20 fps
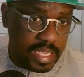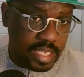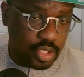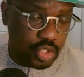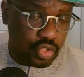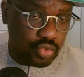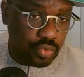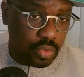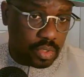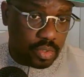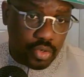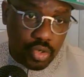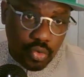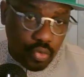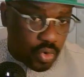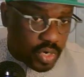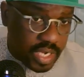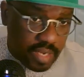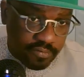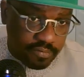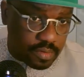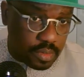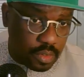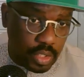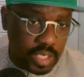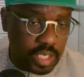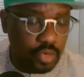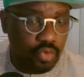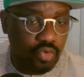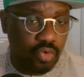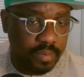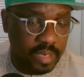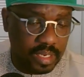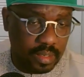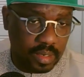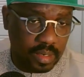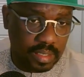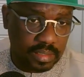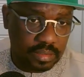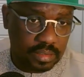its role, you won't even need
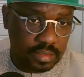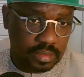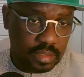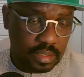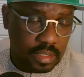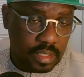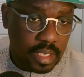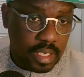lubricants.